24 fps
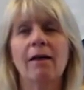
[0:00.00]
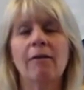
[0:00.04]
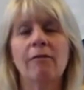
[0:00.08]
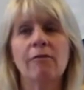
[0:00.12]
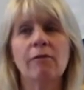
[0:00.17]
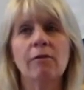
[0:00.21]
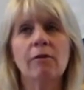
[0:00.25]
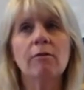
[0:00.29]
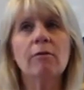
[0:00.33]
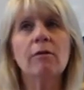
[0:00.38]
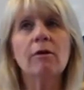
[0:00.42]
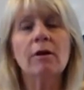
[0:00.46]

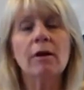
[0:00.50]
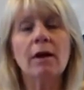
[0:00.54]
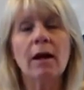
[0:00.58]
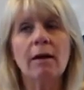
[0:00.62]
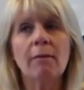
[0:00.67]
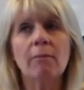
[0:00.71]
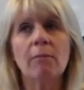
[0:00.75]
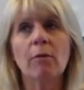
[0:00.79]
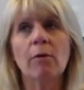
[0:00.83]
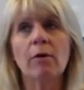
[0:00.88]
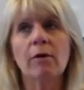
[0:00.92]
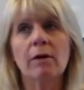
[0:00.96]
If you are
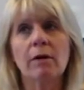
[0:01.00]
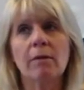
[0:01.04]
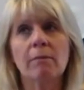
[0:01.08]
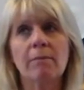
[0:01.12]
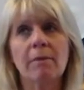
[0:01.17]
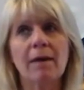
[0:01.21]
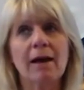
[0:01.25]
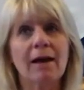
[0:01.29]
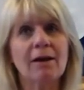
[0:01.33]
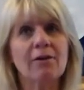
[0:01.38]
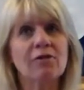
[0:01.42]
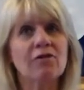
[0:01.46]
not more
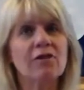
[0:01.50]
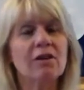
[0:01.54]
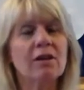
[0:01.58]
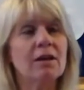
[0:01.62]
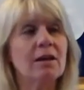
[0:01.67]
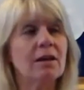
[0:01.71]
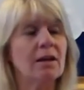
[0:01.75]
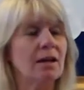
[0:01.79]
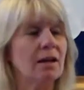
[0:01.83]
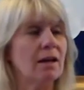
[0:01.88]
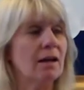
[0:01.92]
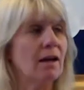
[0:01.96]

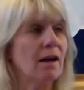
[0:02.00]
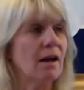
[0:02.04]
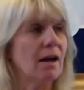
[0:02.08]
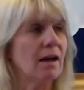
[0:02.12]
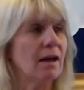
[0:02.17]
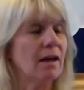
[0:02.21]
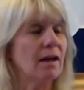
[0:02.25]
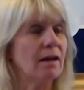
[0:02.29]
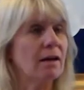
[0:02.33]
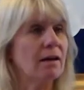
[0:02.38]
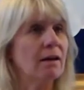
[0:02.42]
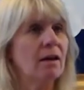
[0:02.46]
compassionate and
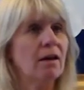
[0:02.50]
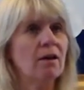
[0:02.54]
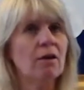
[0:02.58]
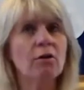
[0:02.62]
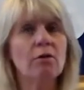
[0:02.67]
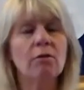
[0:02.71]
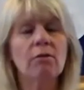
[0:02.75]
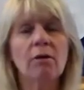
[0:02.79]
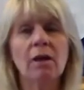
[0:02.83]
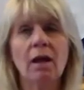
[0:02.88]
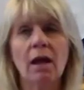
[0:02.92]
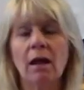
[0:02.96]
kind,
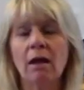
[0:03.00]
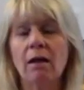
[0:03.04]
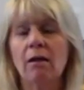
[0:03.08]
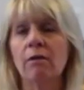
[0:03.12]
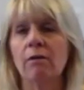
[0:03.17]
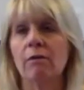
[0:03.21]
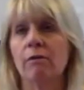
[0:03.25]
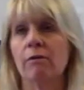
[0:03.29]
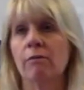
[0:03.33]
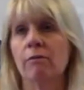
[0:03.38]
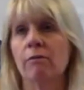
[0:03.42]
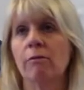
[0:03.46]
who
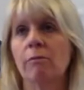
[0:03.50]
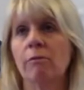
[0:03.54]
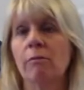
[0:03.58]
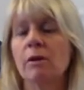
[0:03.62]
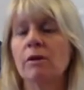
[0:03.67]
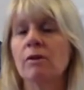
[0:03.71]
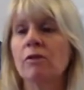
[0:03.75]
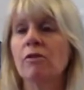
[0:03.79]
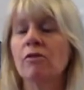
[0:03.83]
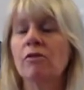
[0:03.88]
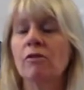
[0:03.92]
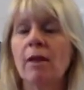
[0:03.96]
cares?
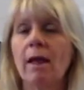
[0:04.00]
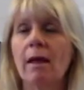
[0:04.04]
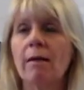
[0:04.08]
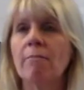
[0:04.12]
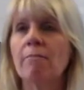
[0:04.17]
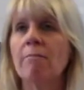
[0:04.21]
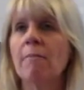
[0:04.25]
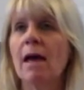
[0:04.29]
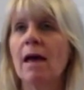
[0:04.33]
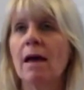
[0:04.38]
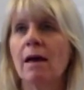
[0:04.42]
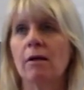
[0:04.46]
What does
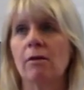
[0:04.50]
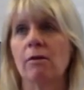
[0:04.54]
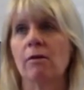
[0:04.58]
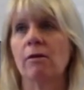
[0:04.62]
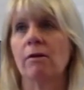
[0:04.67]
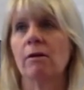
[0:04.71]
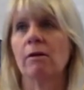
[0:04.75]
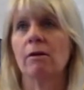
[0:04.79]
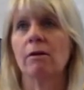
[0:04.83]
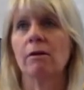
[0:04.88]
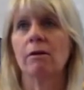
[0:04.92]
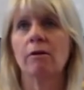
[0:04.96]
that
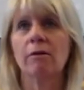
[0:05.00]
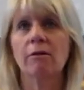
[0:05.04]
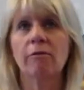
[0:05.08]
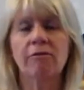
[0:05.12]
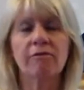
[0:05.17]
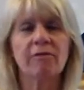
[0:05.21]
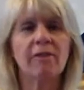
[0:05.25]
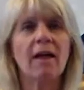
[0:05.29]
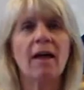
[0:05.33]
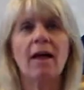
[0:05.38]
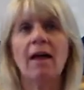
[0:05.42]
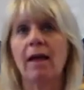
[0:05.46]
matter?
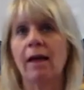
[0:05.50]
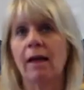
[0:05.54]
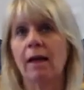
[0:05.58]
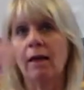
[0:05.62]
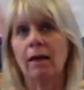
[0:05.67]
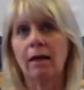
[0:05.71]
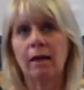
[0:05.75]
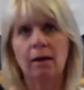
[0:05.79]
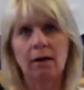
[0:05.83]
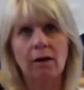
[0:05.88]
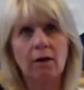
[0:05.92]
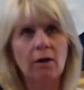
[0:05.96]

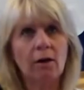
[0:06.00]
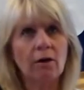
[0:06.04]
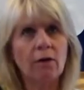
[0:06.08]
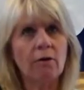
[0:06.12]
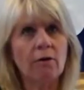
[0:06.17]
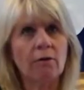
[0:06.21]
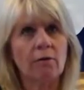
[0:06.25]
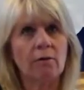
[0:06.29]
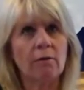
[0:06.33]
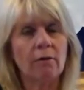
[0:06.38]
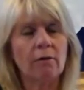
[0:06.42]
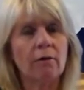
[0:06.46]
Fly,
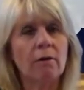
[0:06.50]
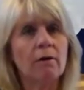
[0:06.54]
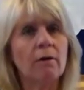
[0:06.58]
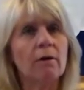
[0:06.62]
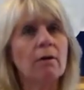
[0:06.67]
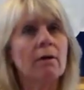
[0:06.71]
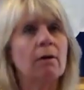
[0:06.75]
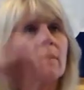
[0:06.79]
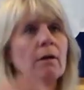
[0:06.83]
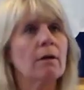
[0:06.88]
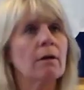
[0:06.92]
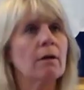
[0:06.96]
go,
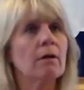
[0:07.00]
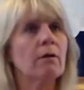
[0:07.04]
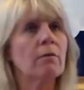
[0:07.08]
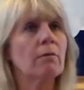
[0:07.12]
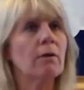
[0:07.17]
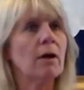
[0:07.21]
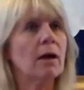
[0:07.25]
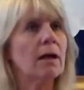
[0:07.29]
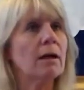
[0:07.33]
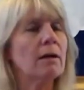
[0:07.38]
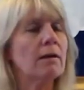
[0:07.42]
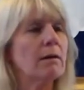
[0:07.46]

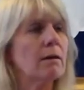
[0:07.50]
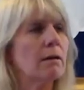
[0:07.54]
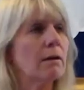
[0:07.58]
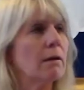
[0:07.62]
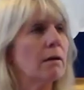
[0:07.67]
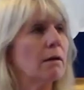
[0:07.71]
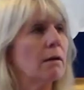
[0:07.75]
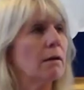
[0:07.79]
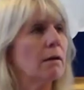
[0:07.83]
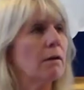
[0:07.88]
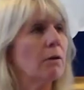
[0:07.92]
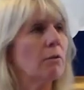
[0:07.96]
right?
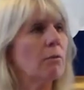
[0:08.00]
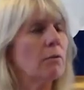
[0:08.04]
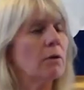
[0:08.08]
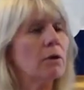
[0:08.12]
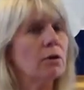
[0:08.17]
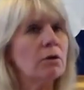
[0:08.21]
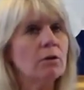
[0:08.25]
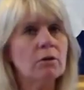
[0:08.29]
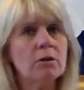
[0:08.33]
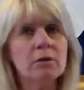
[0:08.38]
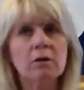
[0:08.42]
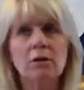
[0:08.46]

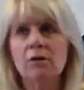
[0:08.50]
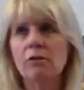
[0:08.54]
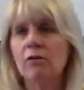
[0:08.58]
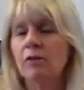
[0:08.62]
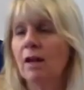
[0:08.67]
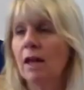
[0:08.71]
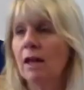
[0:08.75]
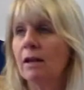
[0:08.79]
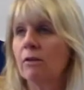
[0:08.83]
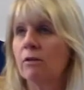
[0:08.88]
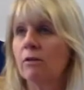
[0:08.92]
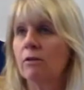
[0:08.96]
What good
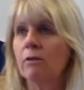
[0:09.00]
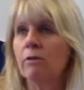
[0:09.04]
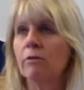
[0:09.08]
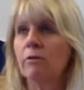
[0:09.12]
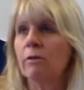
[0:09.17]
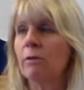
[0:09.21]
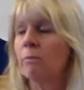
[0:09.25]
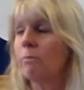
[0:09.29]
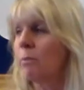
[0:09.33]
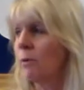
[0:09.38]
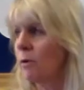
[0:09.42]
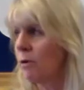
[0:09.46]
does that do?
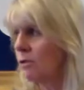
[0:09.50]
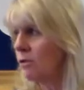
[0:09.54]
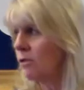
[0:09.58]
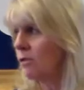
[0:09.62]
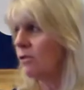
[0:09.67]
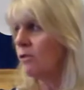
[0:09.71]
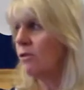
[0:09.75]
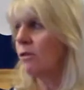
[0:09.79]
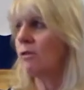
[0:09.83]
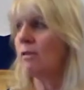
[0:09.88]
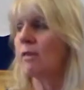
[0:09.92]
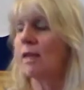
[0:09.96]
The
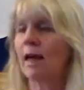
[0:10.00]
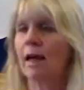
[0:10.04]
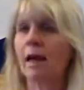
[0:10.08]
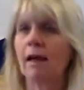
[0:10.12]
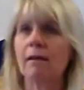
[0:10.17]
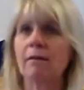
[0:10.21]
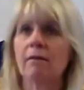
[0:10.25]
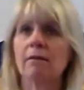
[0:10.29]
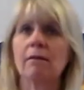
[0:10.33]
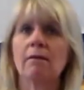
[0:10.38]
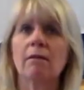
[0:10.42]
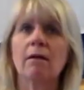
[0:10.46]
birds do
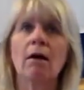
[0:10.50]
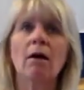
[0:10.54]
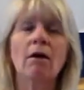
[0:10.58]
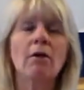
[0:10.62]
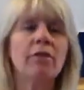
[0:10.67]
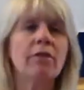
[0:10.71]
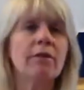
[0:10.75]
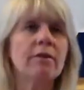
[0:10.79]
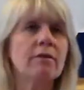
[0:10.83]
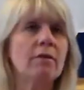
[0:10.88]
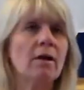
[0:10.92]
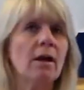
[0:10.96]
that
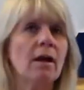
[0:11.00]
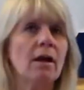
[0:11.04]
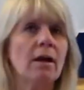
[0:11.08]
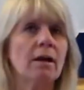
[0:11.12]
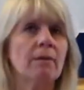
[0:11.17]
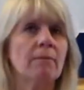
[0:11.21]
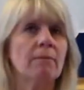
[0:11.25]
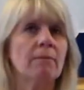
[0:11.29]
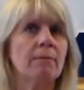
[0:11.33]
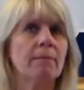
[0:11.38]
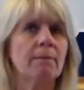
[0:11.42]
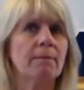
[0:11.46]
all the
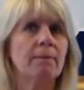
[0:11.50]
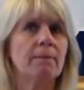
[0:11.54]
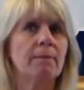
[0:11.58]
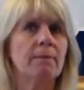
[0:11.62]
time.